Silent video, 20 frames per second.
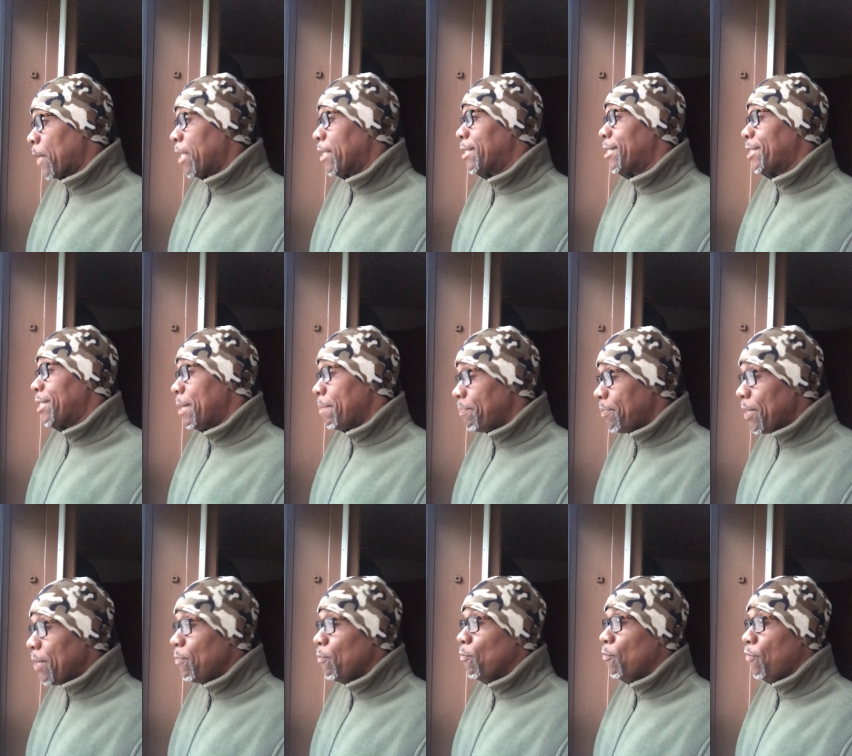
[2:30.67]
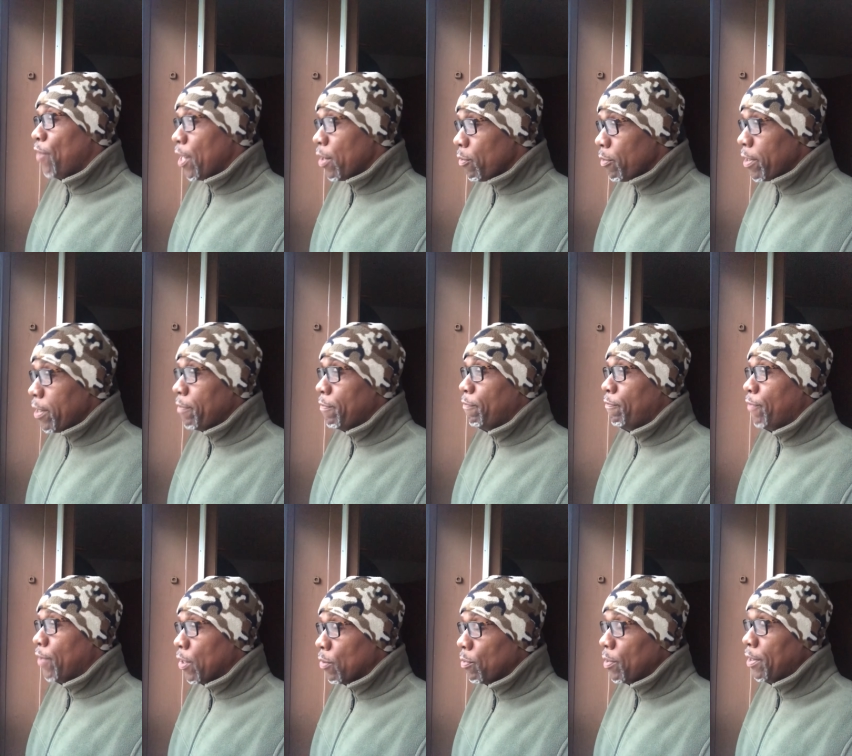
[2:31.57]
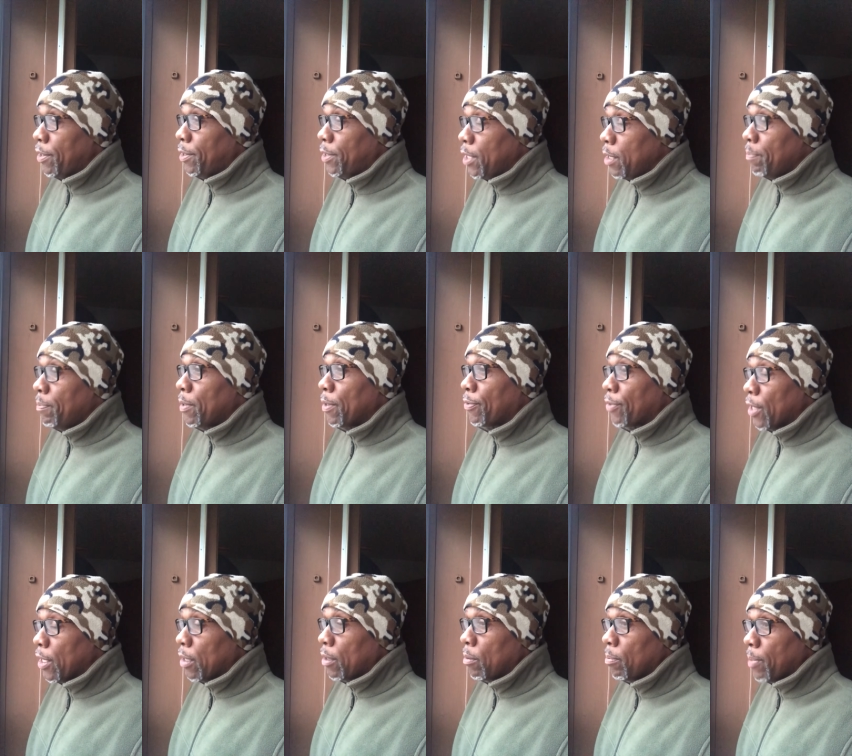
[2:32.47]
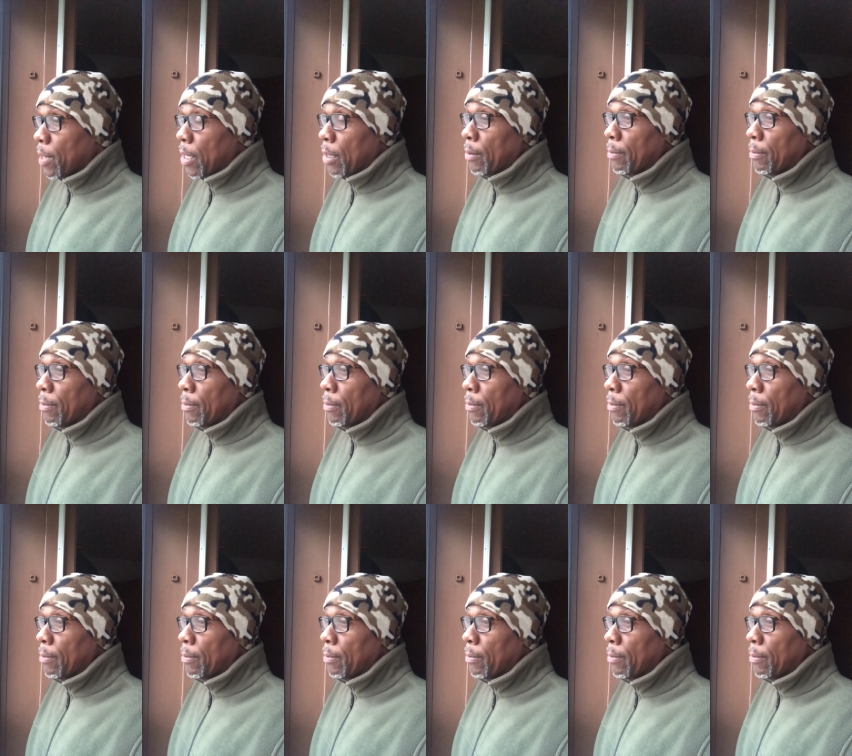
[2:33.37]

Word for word: Something very, very deep to think about.